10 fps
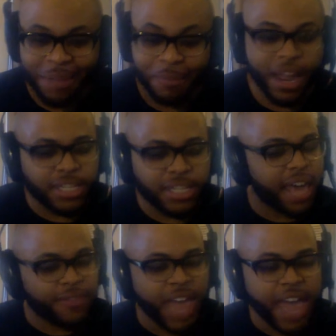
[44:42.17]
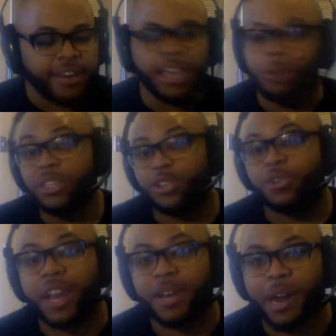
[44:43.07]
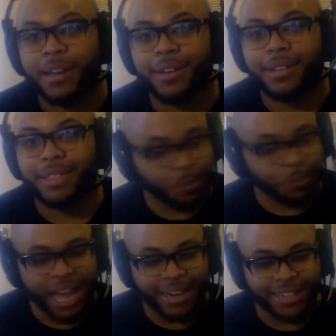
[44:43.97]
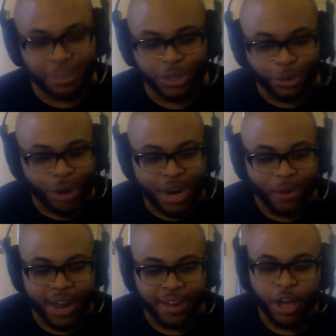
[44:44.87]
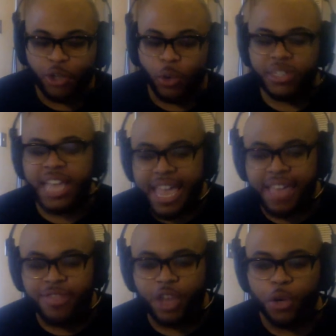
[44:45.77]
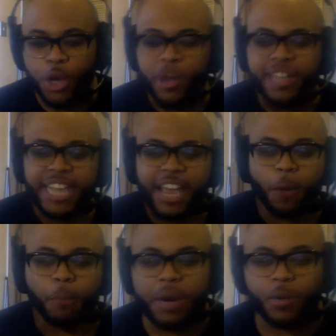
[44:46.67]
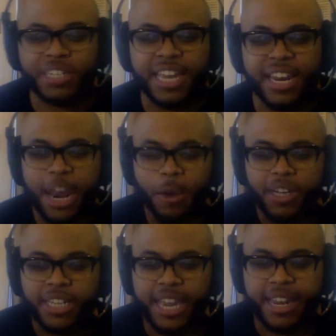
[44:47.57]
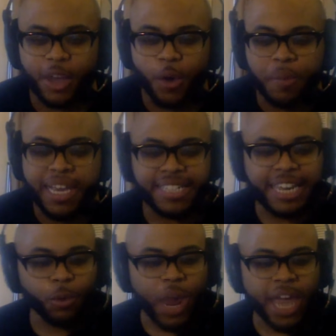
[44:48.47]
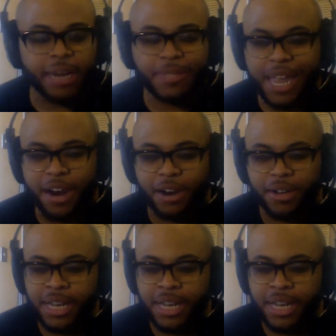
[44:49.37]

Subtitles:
But outside of that, it was a train wreck. Let's be honest, it was a train wreck. Towards the end, though, you could tell Brett was getting irritated, though, because he ran upstairs.